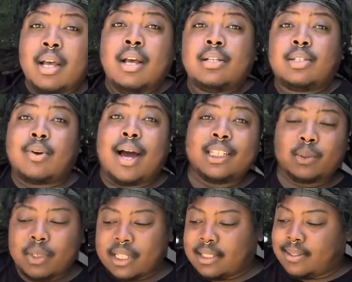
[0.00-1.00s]
So I just
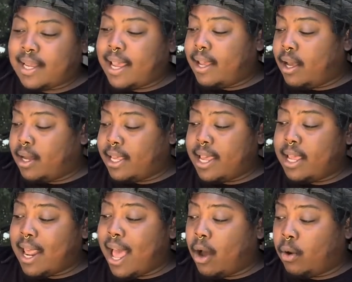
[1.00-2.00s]
wanted to say again
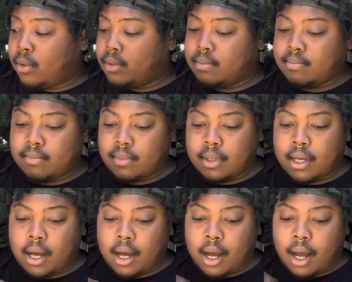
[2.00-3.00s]
how
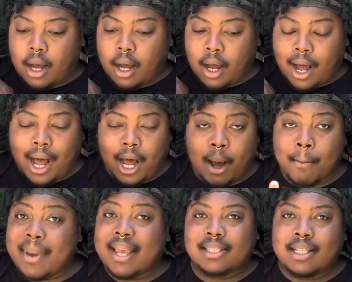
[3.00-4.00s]

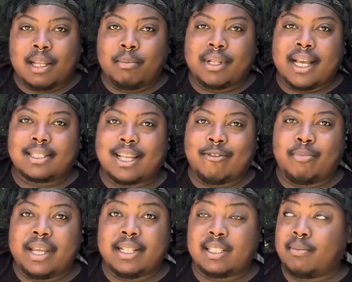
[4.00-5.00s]
amazingly blessed I've
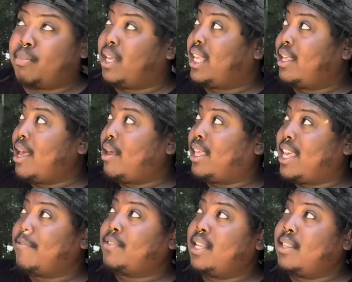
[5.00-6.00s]
been to be
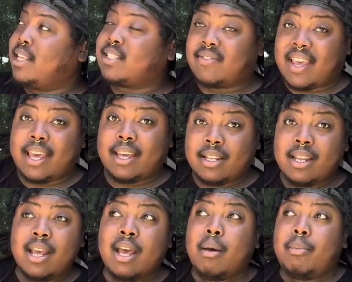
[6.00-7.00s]
gifted this van,
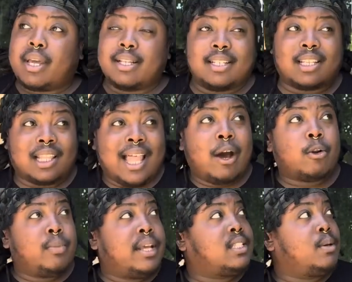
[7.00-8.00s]
because it's allowed
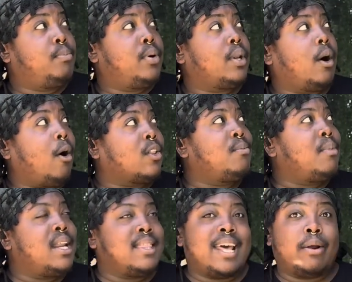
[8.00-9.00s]
me to put all the
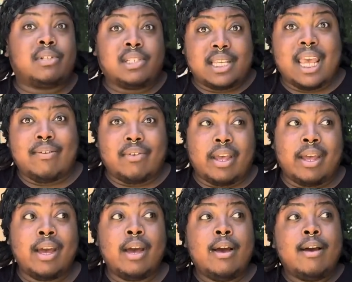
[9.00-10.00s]
money that I was saving
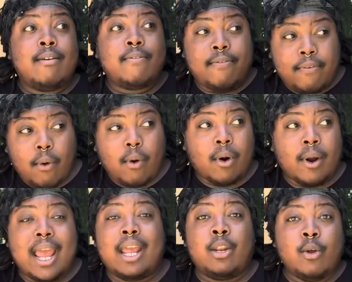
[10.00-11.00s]
for
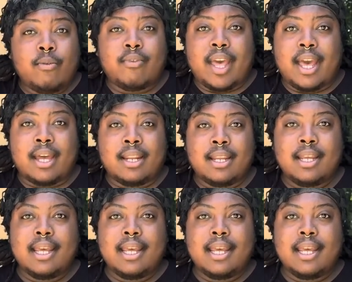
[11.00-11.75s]
a new van